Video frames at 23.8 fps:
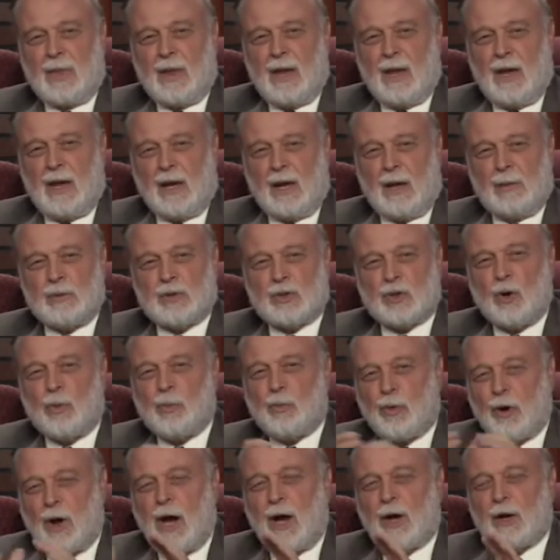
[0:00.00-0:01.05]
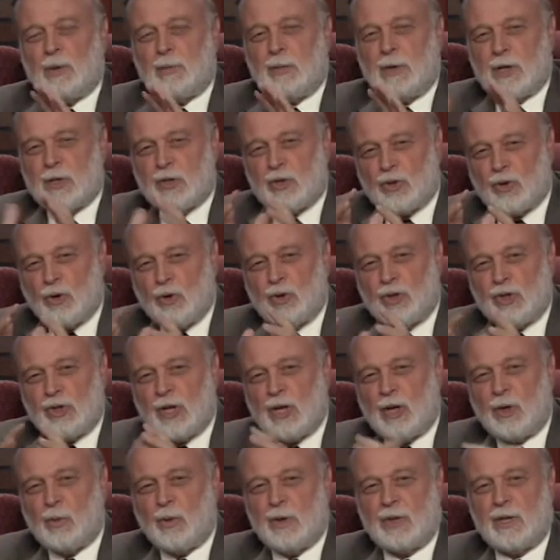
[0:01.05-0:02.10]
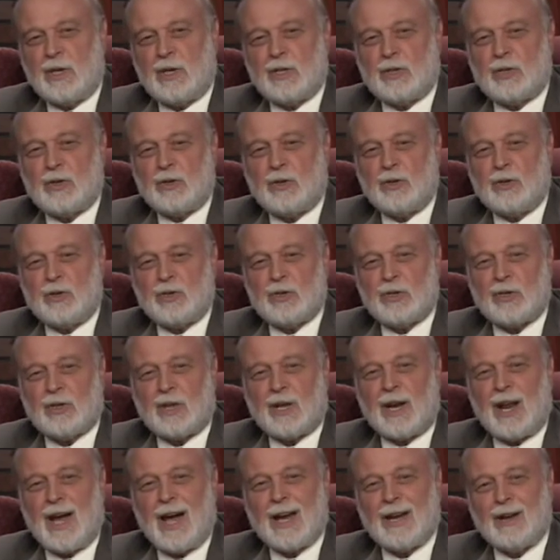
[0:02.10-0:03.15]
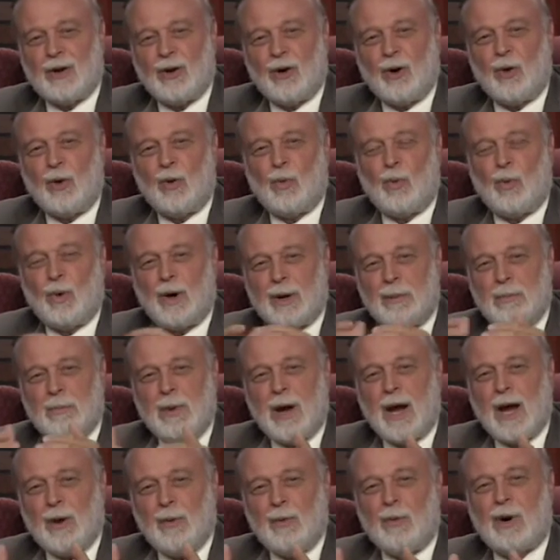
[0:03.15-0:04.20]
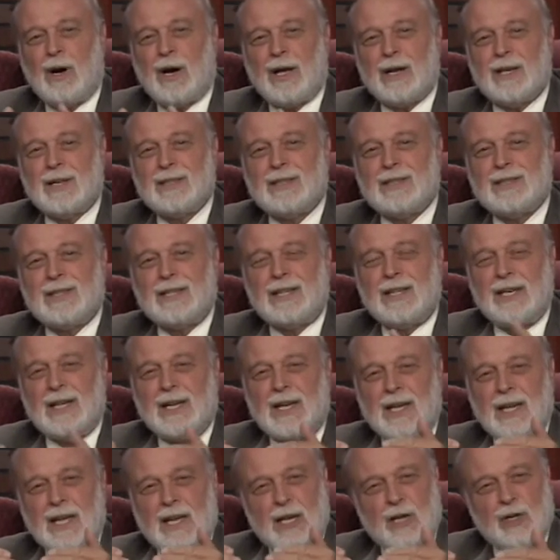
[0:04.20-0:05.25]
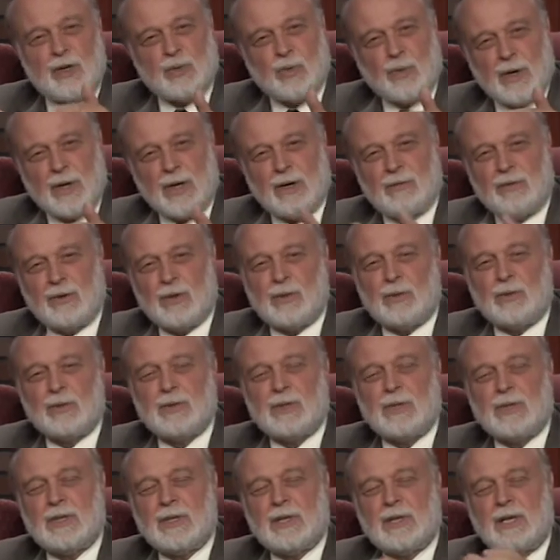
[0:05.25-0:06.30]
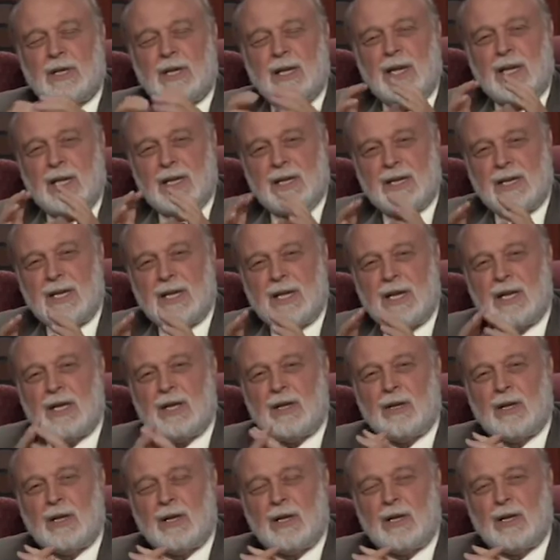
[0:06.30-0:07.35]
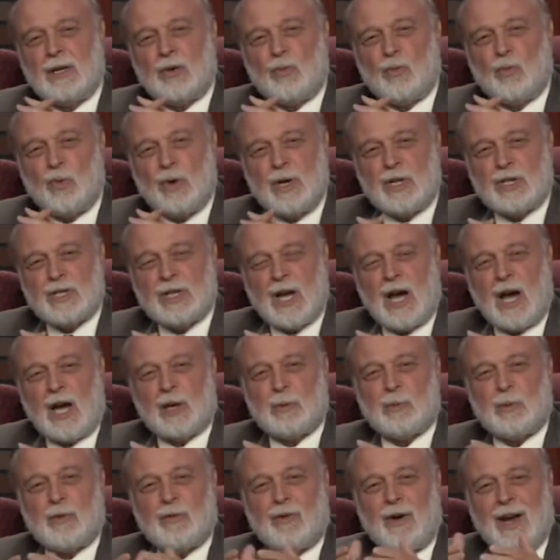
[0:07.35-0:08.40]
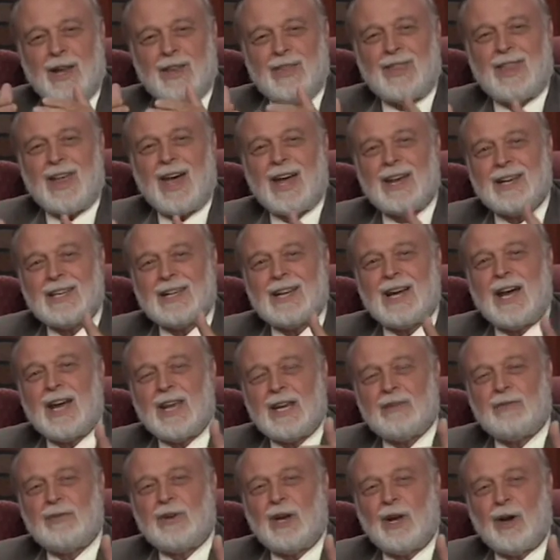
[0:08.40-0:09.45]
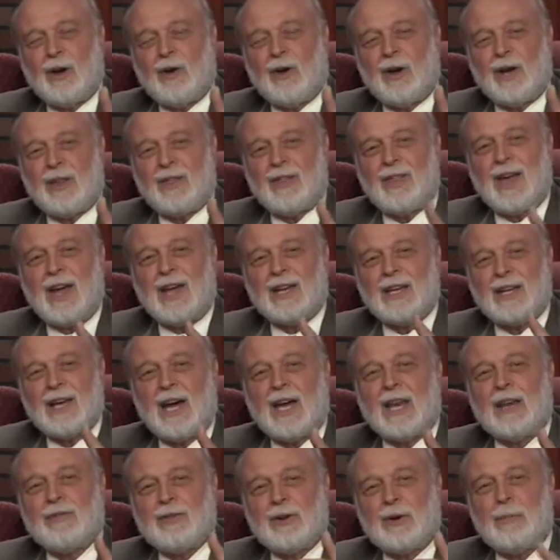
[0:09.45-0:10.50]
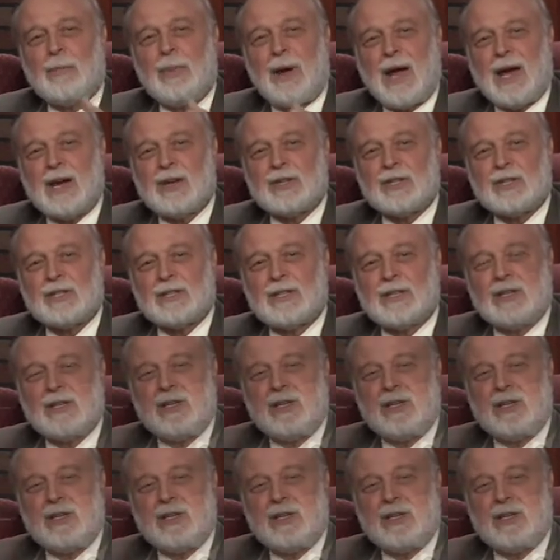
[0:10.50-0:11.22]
And I'm so proud to be associated with an institution that I know one by one, each one of you indeed reach out to provide that kind of caring, that kind of compassion.